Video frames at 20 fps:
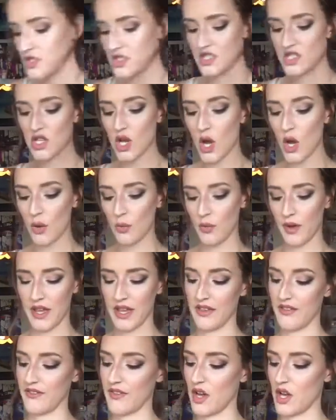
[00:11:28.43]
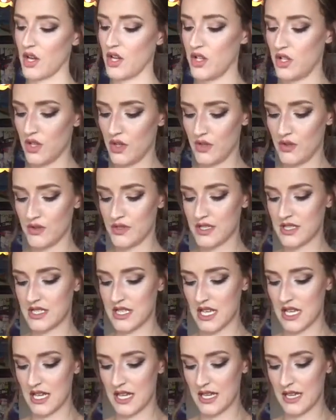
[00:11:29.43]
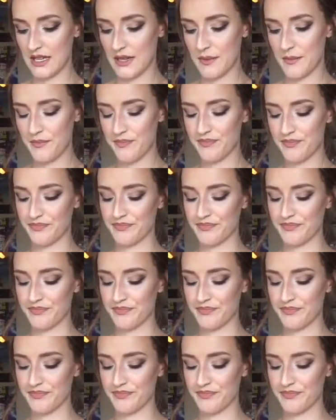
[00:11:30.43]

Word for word: To start with, I use the